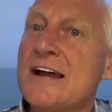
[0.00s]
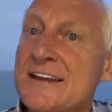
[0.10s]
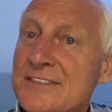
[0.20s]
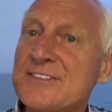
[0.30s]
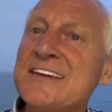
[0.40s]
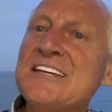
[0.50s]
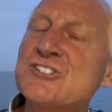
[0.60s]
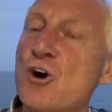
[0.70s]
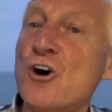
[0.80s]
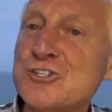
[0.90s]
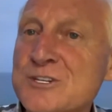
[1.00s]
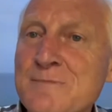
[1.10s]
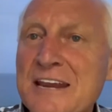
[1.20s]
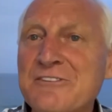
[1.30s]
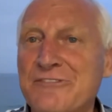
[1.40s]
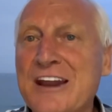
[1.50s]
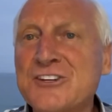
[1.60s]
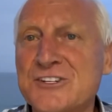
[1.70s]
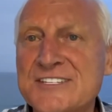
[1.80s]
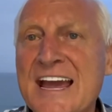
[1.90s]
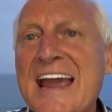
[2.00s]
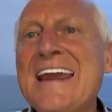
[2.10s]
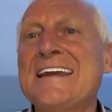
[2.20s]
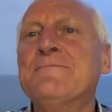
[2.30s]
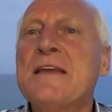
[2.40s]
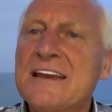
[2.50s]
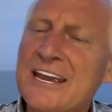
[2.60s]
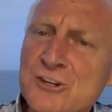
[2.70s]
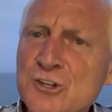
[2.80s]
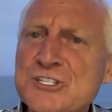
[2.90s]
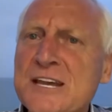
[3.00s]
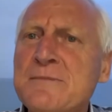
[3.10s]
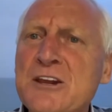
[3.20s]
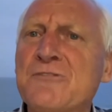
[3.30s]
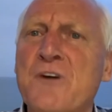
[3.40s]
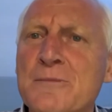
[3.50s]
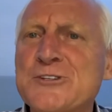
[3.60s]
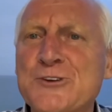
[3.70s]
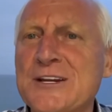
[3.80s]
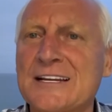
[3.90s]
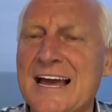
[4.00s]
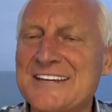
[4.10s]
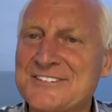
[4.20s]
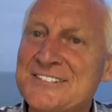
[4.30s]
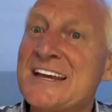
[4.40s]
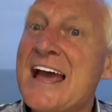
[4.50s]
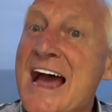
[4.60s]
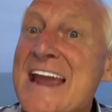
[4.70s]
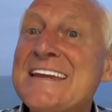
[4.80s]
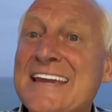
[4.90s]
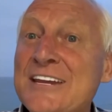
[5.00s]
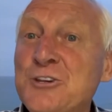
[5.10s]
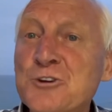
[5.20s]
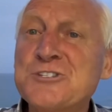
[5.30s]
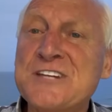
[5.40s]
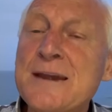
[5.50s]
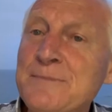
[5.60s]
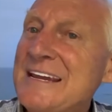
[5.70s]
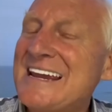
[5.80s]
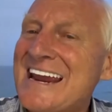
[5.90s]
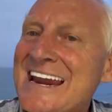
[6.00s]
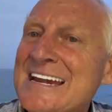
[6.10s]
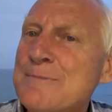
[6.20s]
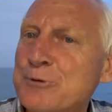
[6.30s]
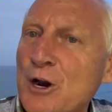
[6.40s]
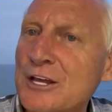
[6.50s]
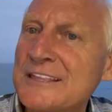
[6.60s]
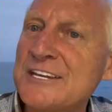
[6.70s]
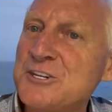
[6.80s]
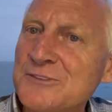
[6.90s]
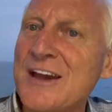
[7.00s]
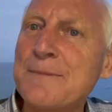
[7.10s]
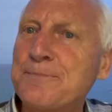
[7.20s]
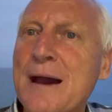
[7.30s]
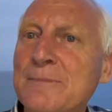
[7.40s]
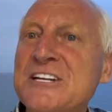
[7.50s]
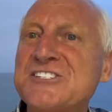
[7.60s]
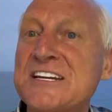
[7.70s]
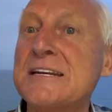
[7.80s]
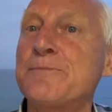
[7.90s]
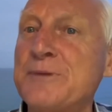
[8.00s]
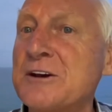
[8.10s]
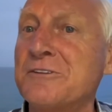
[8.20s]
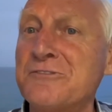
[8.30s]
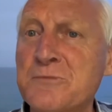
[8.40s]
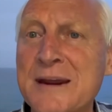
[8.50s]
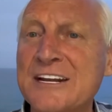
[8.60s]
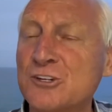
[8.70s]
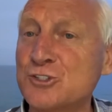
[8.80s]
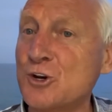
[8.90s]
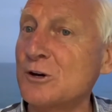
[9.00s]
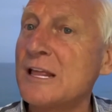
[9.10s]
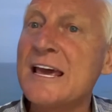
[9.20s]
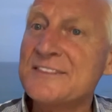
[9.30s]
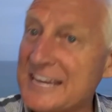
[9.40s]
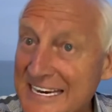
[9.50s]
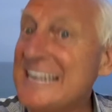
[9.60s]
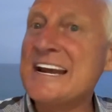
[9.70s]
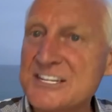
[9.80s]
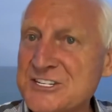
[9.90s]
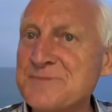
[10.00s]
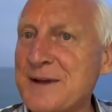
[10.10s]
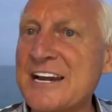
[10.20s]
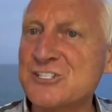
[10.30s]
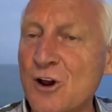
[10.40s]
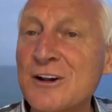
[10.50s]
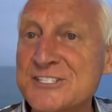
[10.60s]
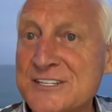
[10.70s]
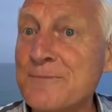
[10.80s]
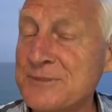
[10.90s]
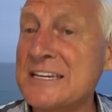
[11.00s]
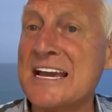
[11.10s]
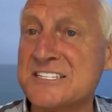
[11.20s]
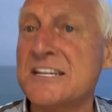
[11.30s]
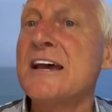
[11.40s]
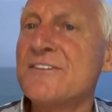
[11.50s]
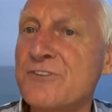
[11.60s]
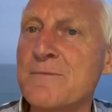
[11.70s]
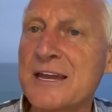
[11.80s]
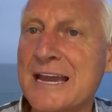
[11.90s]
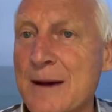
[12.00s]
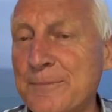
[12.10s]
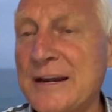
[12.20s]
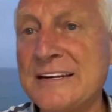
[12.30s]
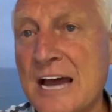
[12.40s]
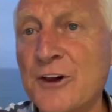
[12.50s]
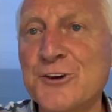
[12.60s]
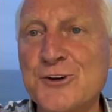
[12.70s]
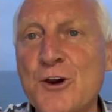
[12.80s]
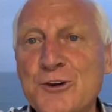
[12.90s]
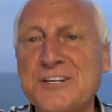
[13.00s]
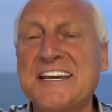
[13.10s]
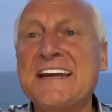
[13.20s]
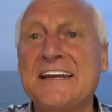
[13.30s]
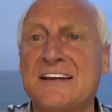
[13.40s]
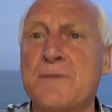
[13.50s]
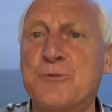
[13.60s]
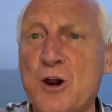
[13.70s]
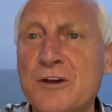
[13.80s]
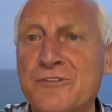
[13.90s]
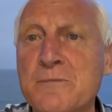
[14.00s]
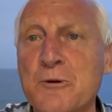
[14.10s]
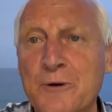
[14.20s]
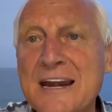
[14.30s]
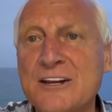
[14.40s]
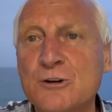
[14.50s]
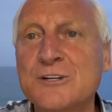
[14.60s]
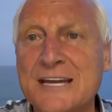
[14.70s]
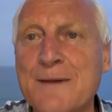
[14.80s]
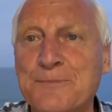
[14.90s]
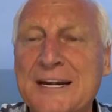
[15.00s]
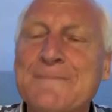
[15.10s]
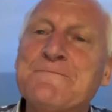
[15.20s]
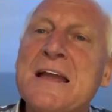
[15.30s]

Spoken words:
Another thing is ask the manufacturer. Say, hey, can you send me your pharmaceutical license? Hey, can you send me any product that you've had published in a peer-reviewed medical journal? The E doesn't matter as long as something has from the company. Now you know you're getting a product from a really good company.